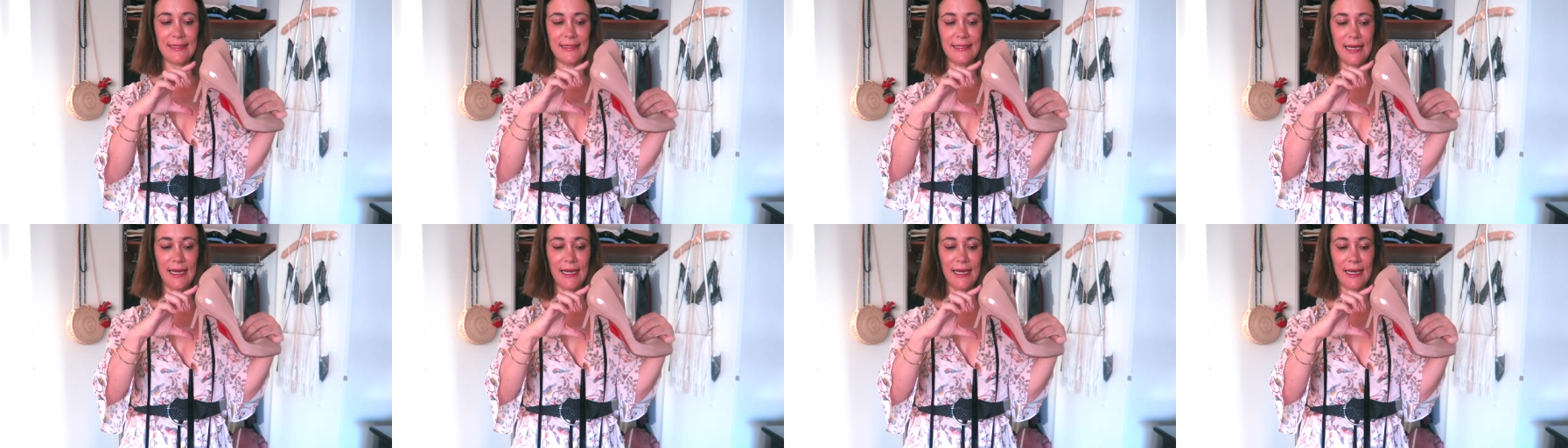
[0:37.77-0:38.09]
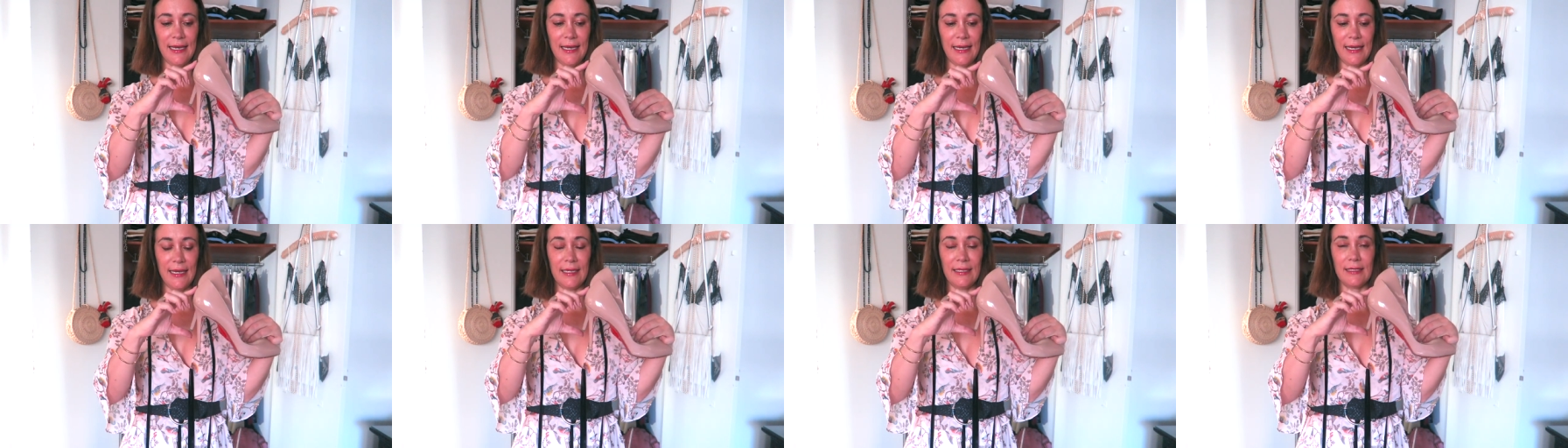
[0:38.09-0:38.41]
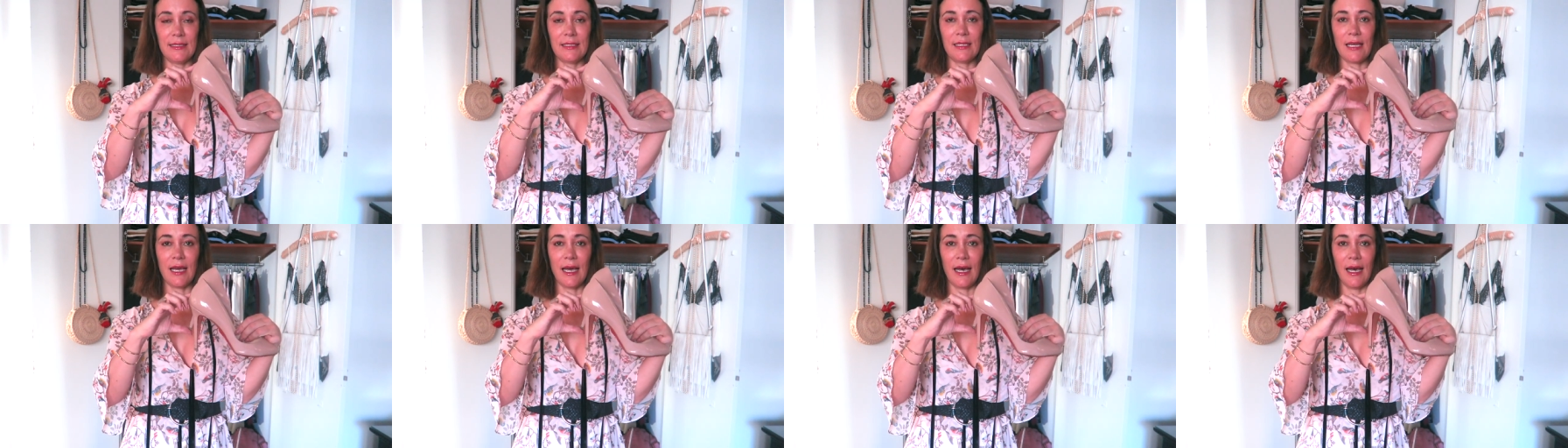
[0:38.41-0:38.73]

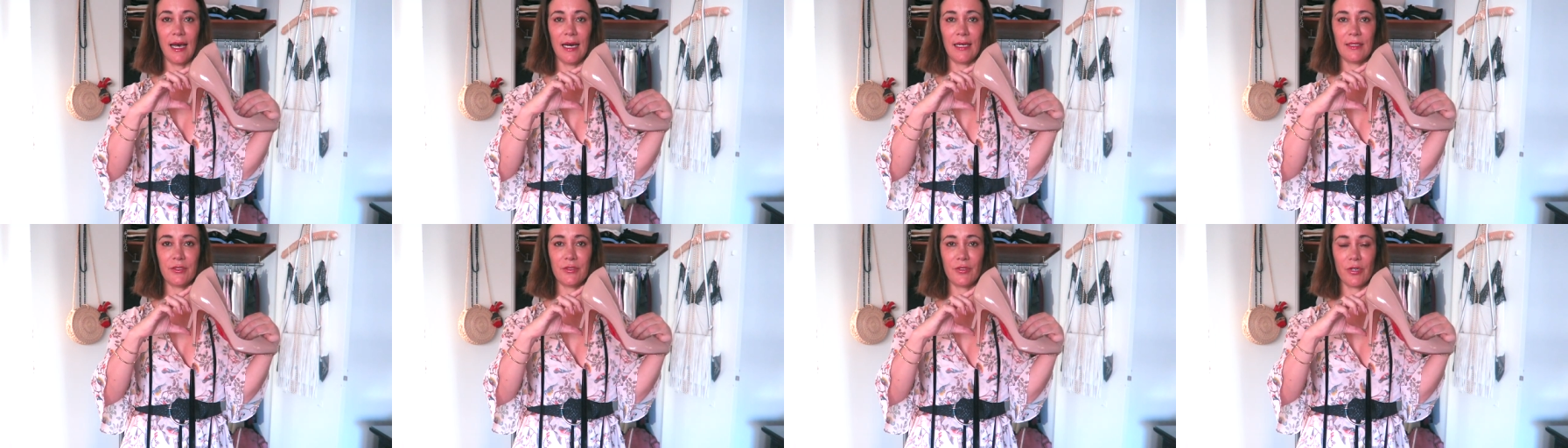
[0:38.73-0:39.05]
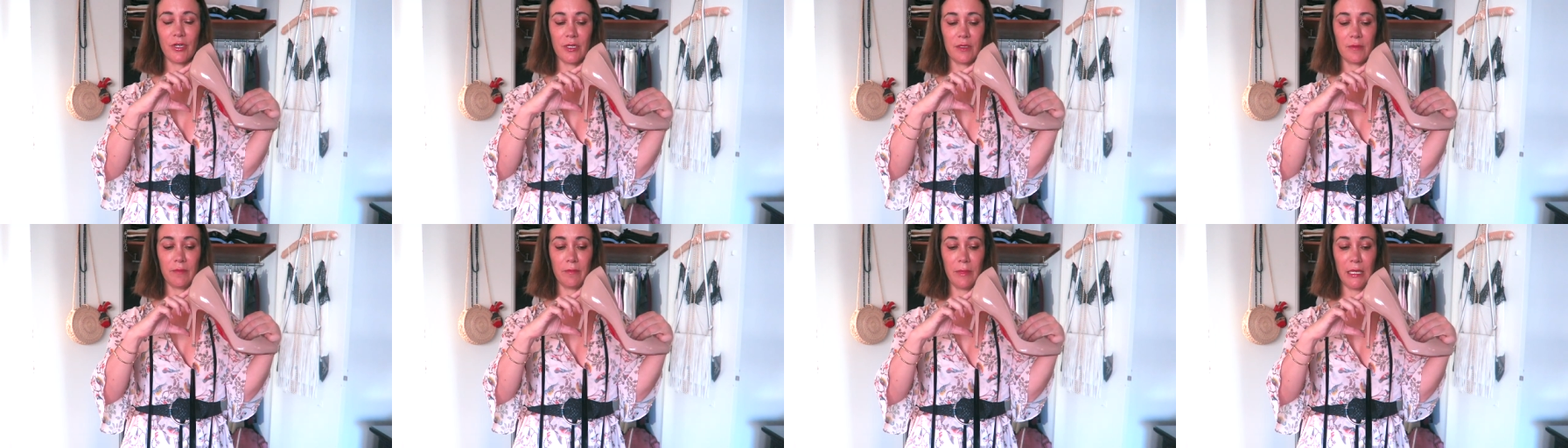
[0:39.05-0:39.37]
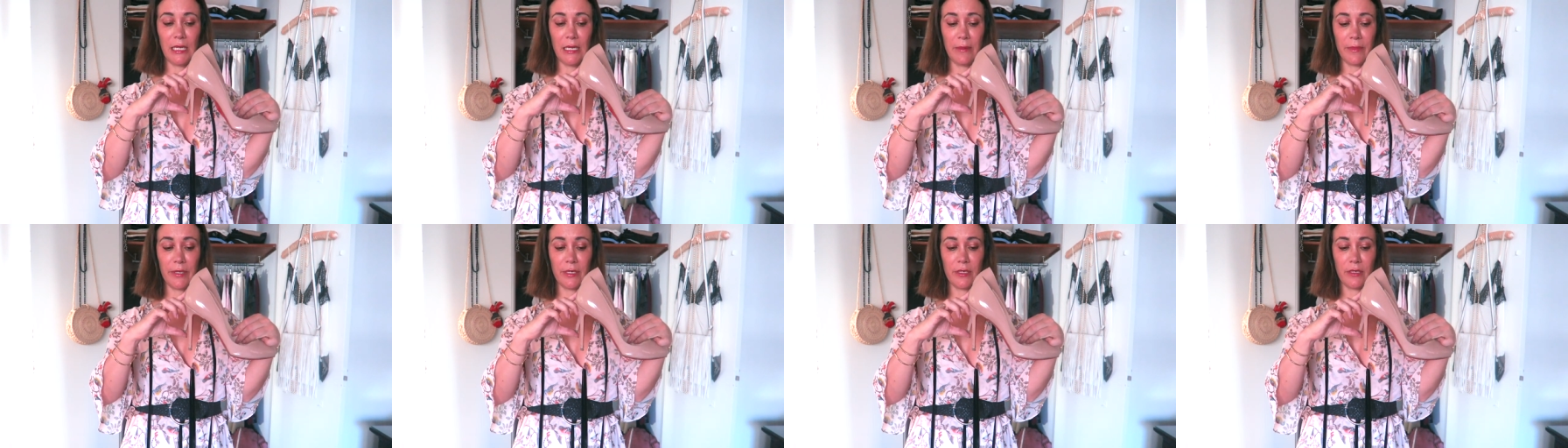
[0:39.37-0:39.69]
than 100
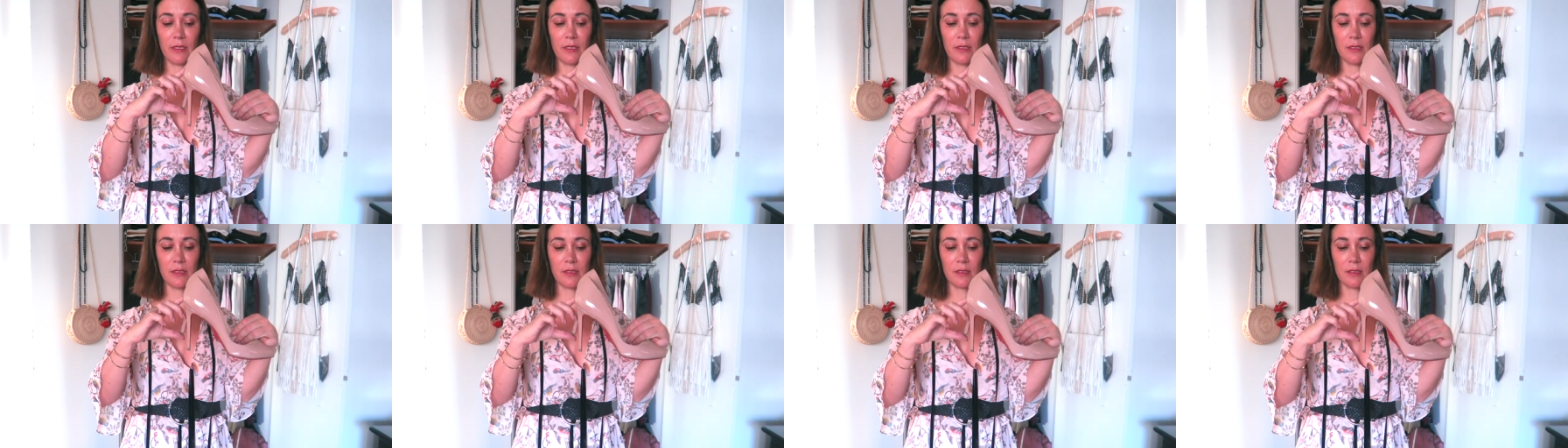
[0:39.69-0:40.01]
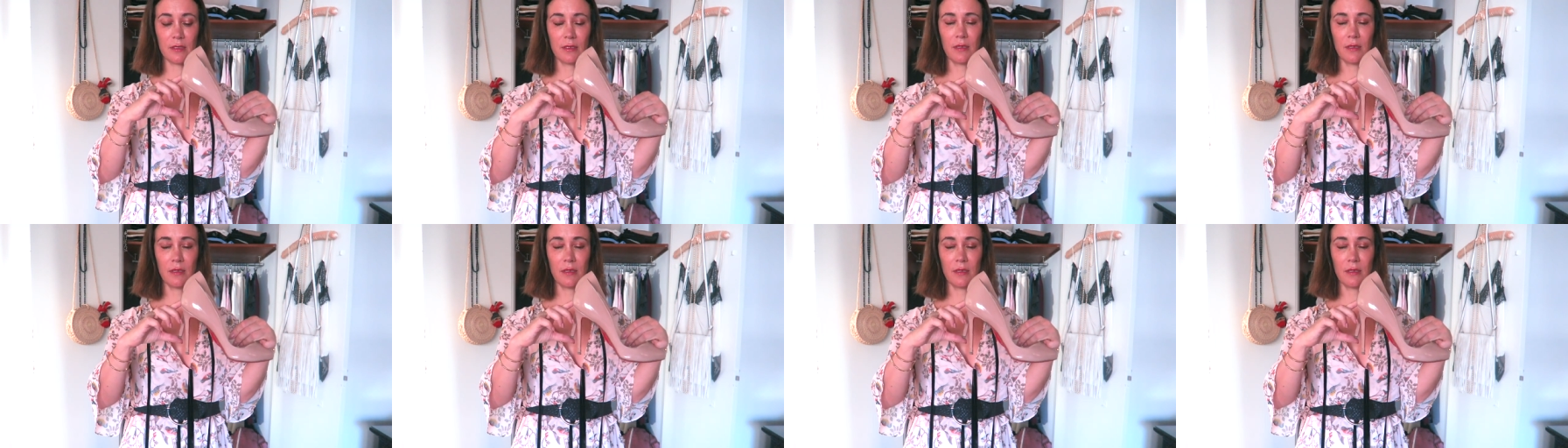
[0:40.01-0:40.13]
millimeters.